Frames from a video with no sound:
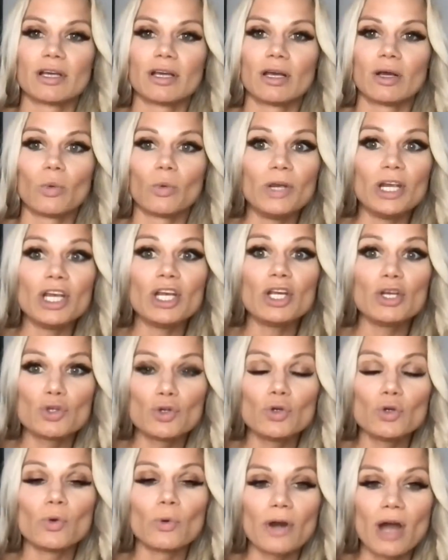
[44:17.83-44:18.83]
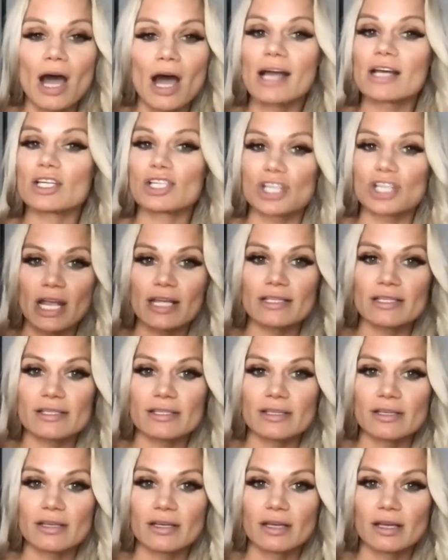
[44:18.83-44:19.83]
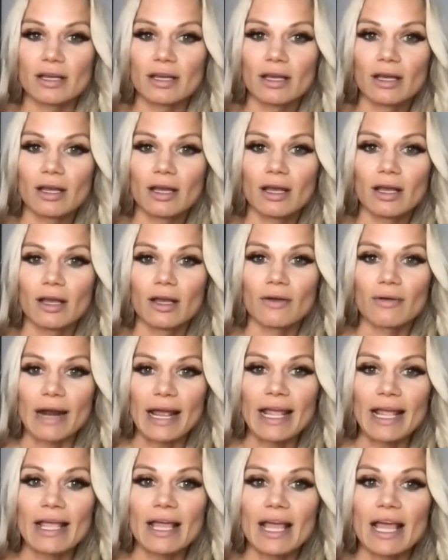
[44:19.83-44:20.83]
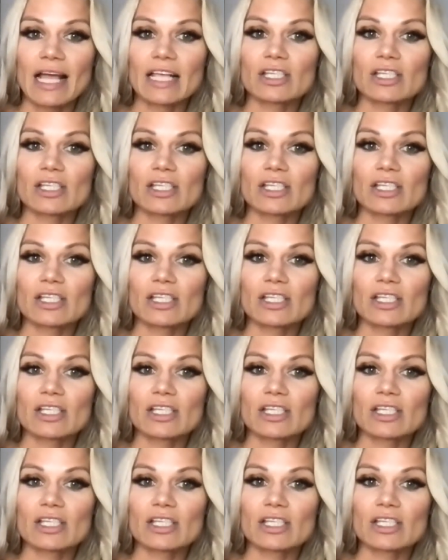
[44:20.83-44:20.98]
We do not chase, right?